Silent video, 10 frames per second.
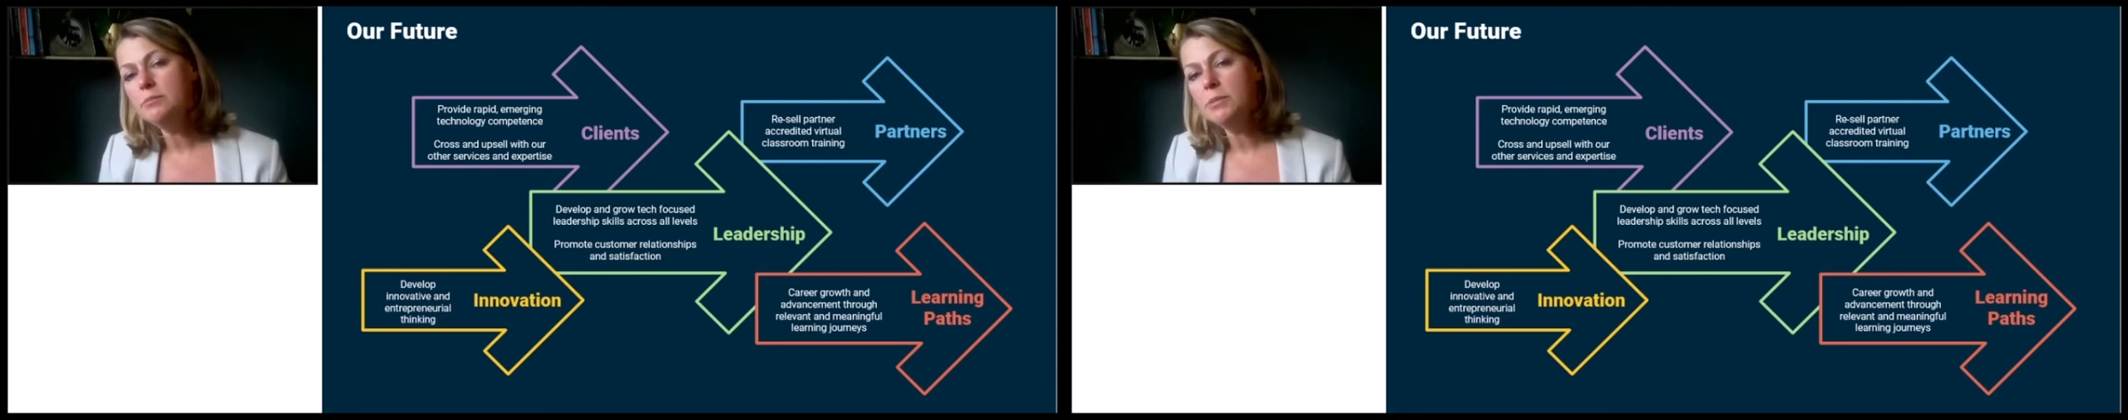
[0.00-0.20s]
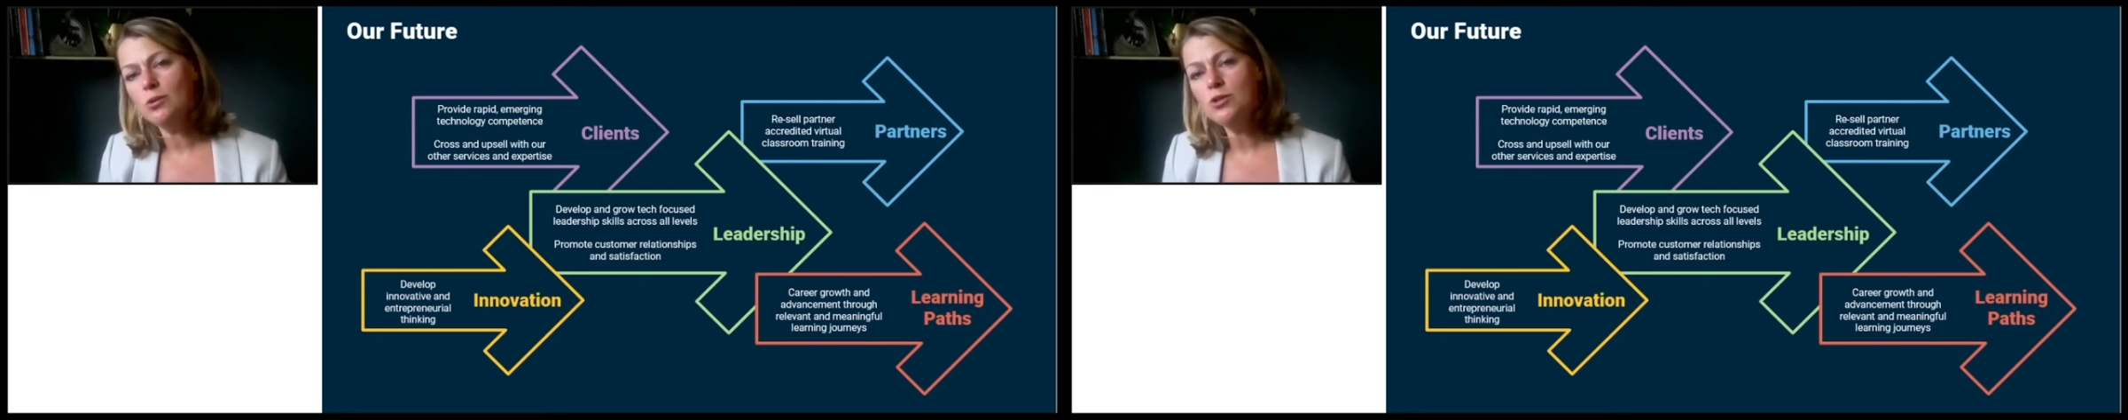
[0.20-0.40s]

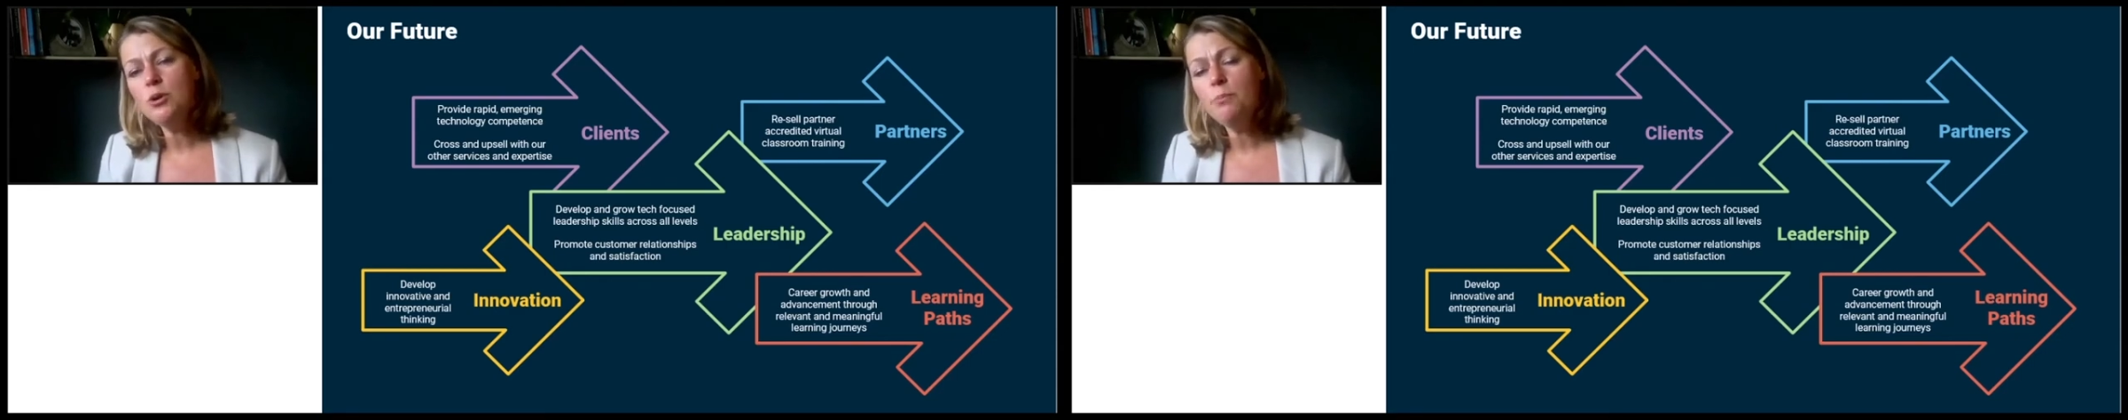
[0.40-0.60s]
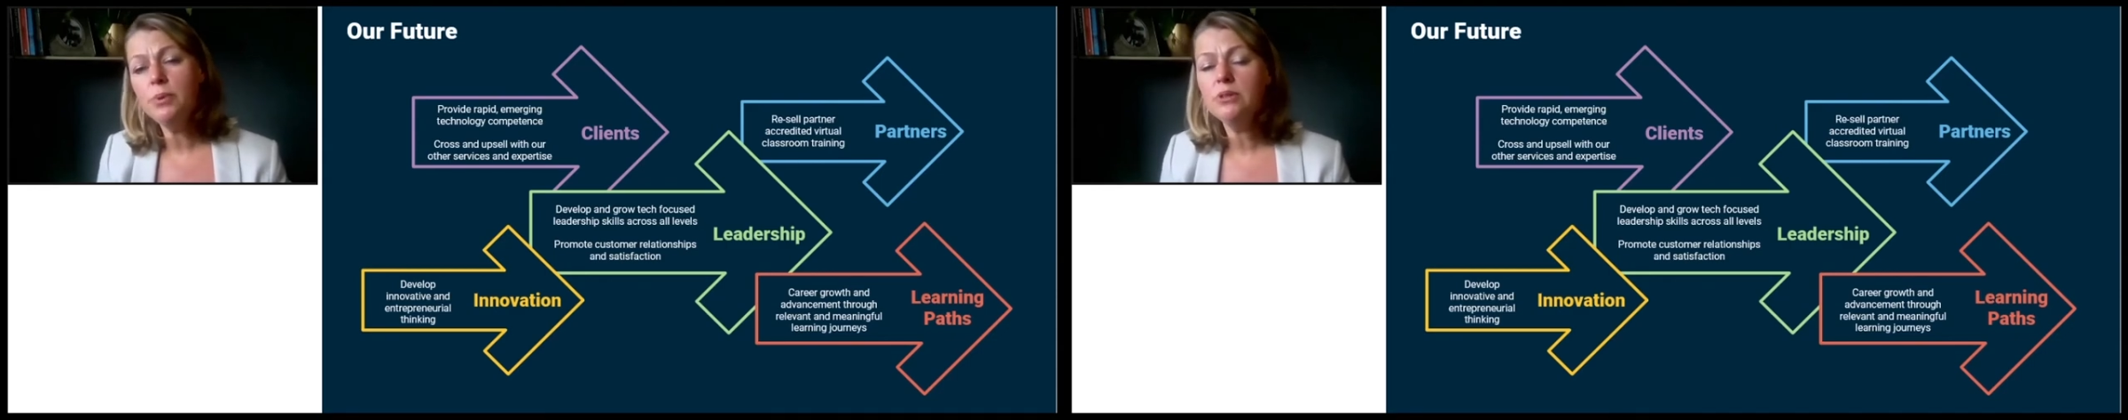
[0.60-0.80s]
but
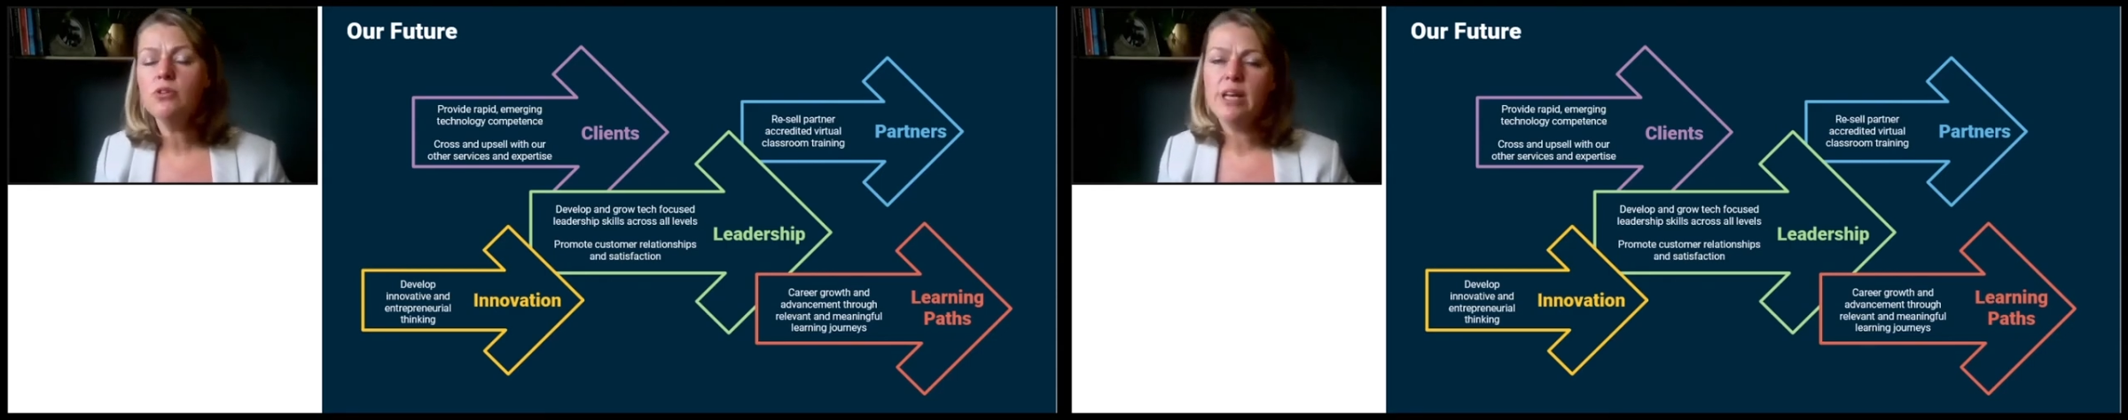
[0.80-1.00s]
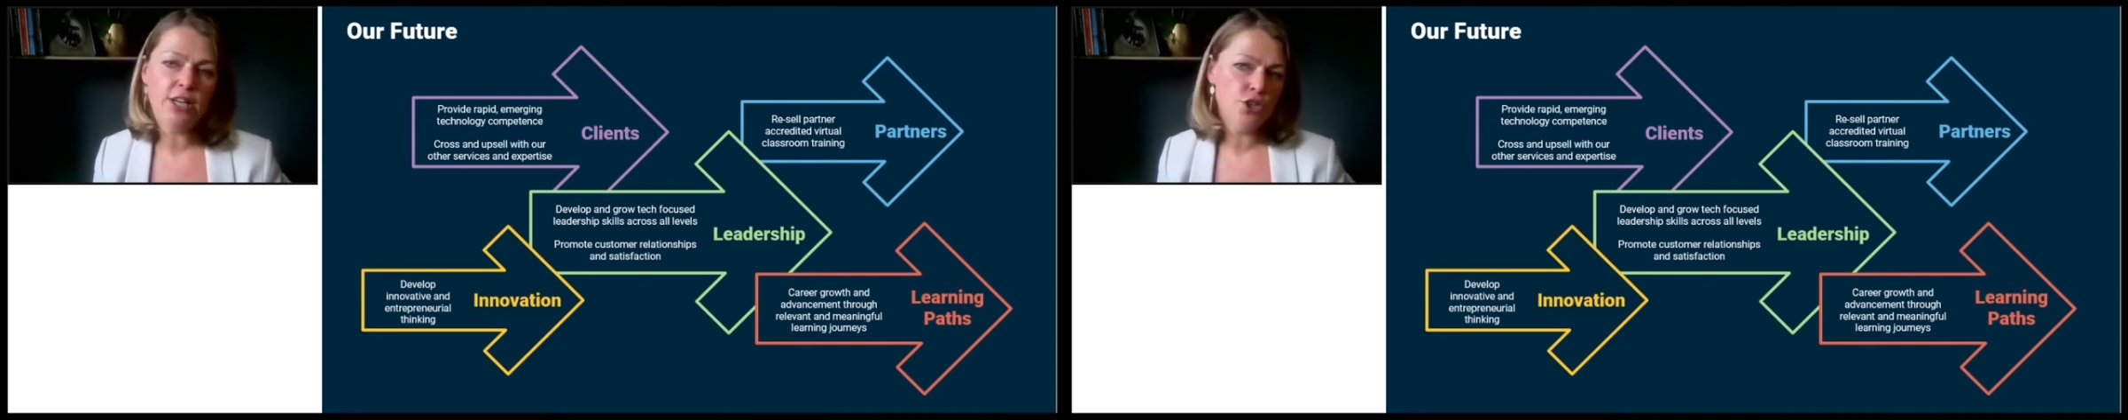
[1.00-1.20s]
also build
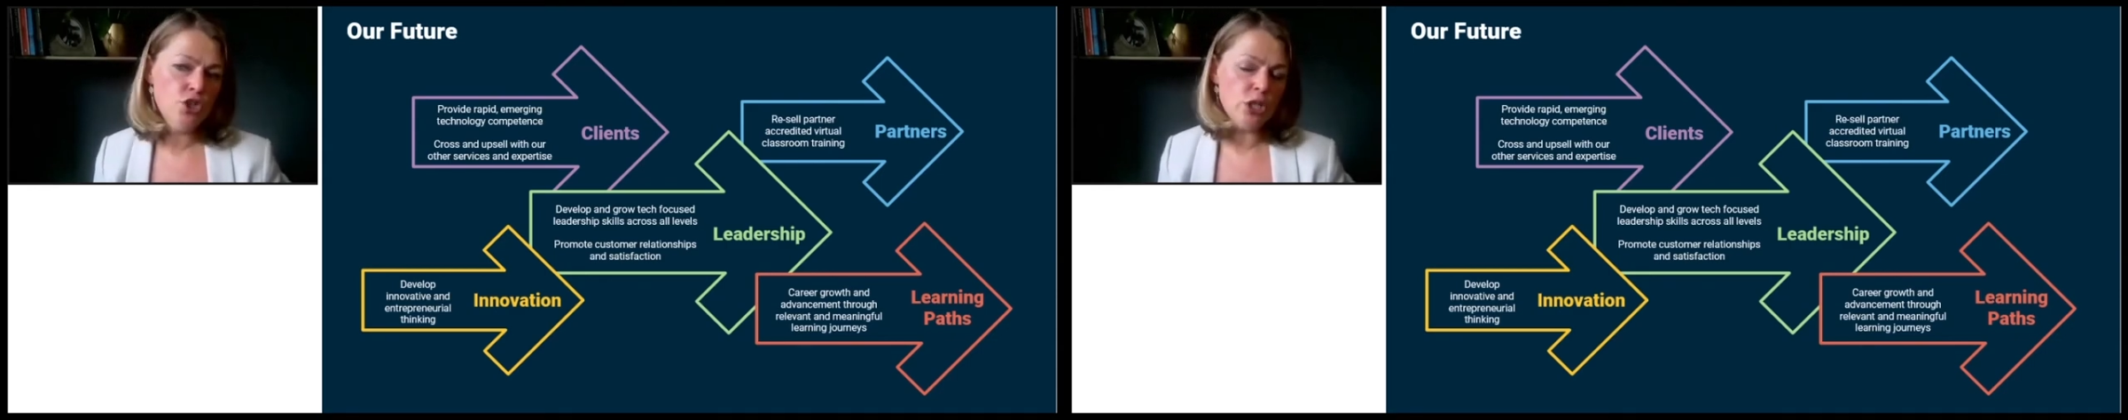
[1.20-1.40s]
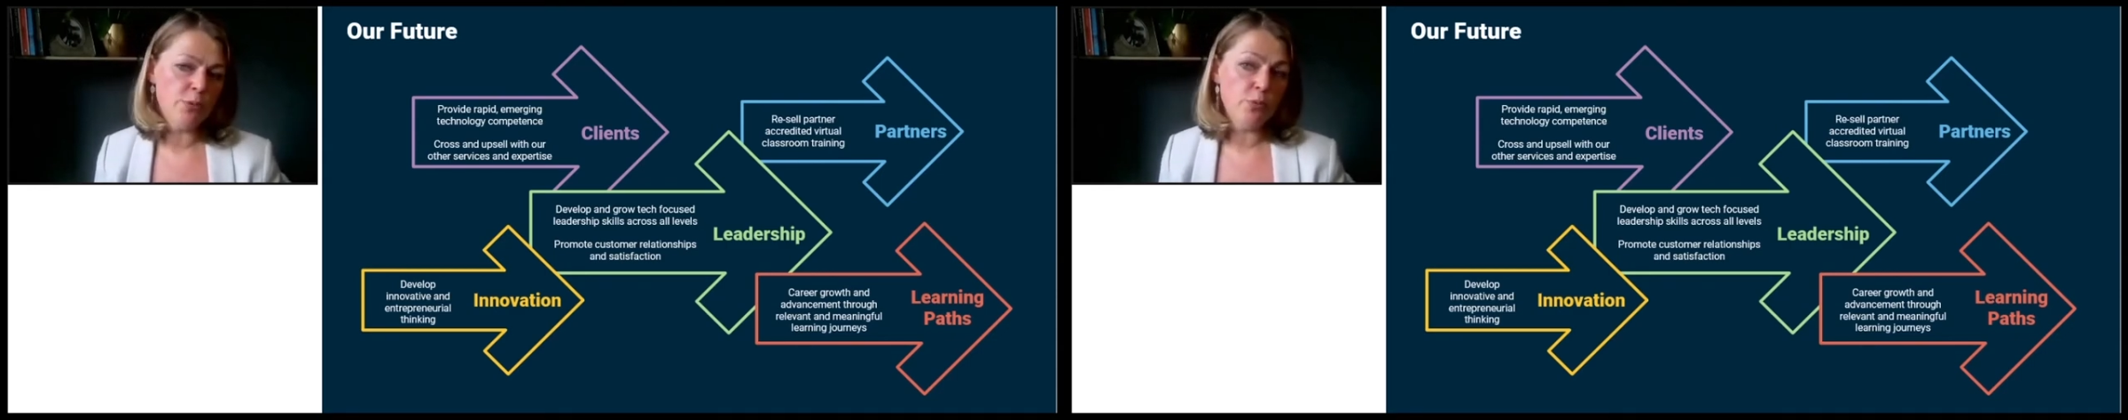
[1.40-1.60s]

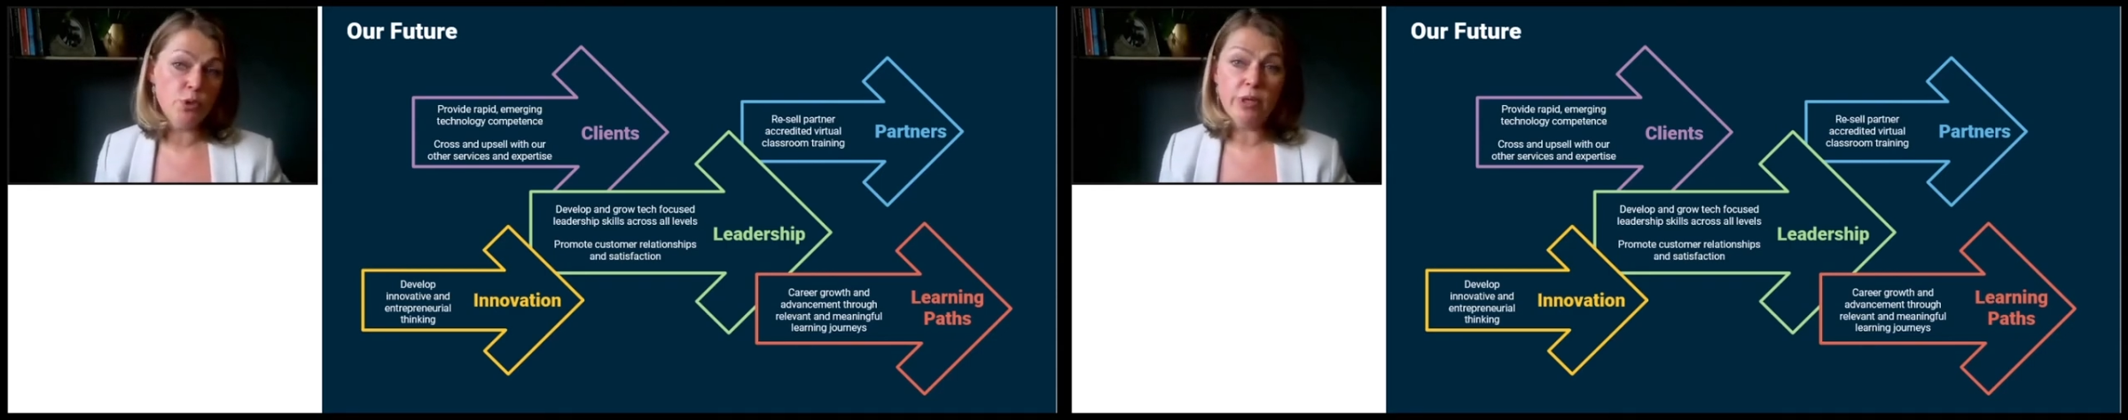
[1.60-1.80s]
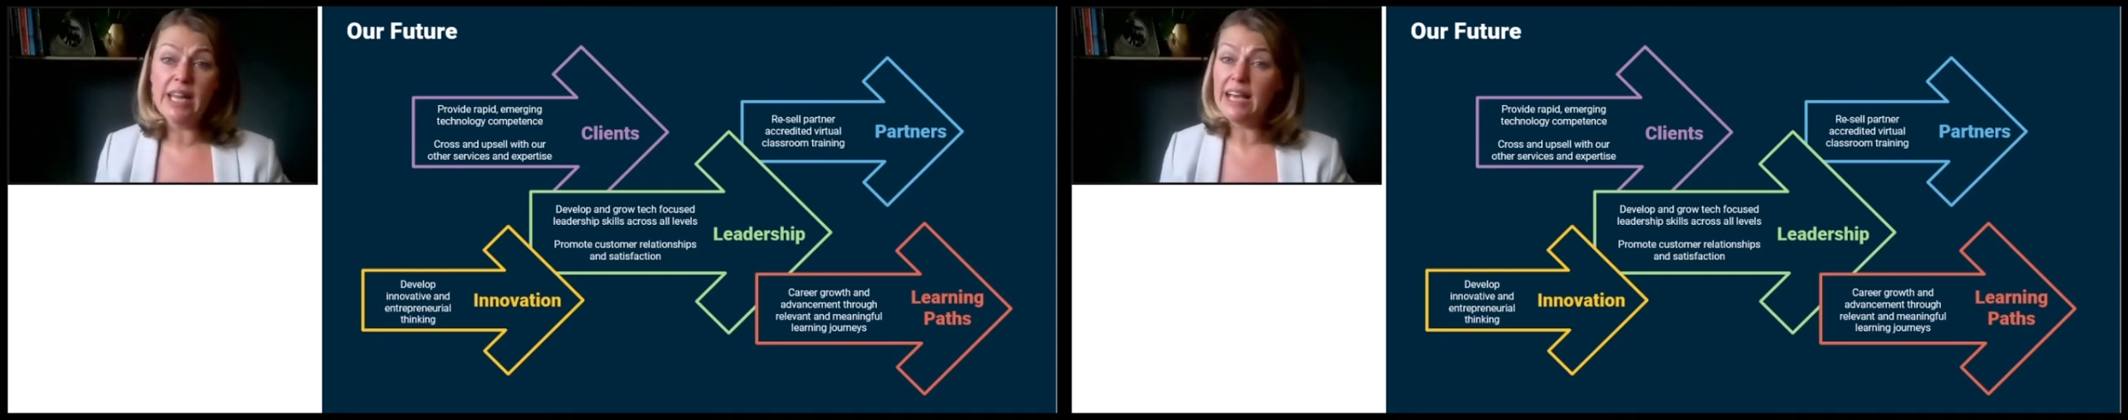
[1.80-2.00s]
relationships between